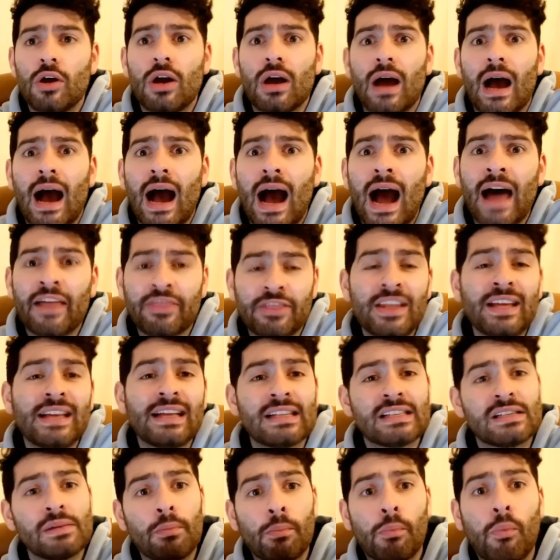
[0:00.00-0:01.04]
I think it's
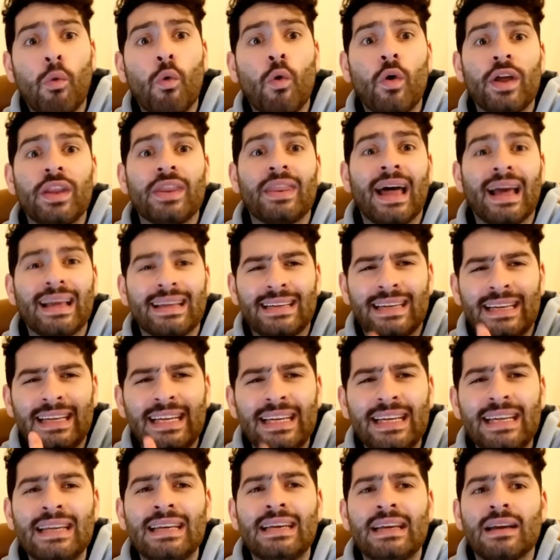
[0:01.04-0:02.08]
important that
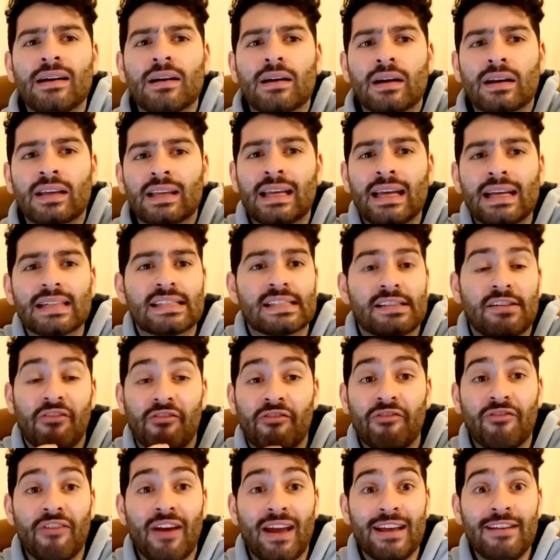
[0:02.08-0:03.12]
he gets the
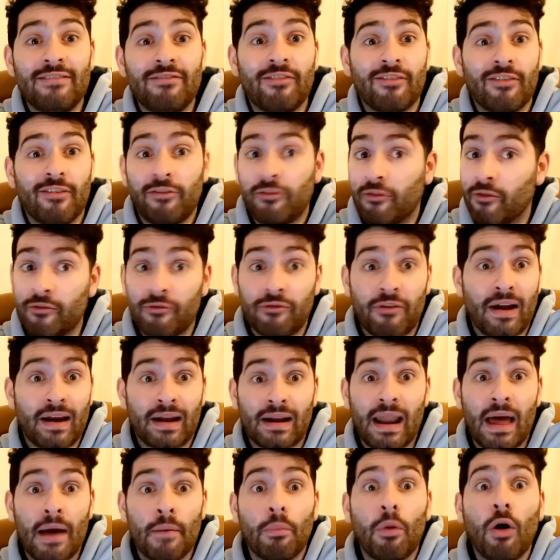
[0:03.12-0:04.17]
faith from Frank
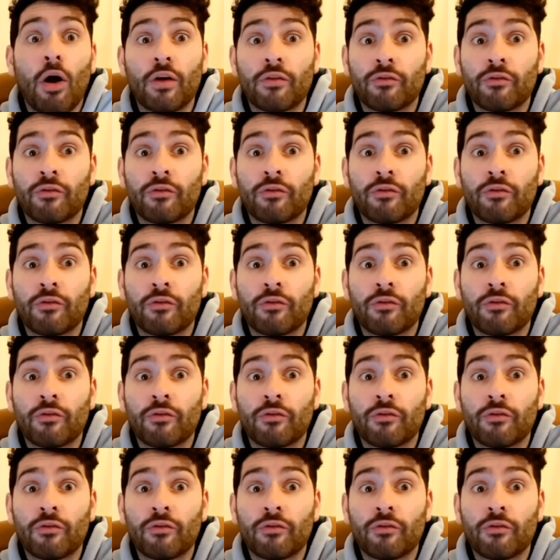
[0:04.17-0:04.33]
Lampard.